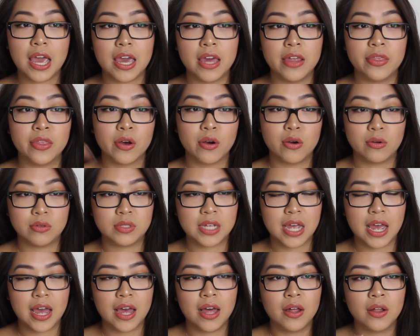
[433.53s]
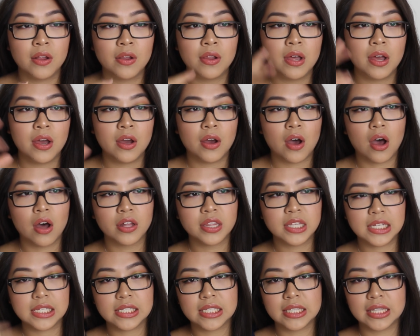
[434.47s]
in the hotel
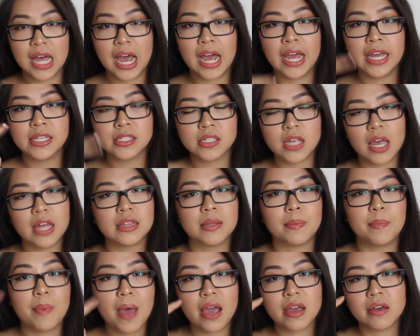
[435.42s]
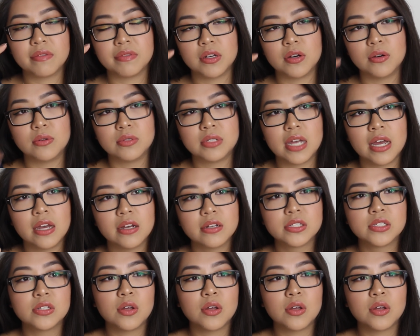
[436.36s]
on these lines at the back of the hotel.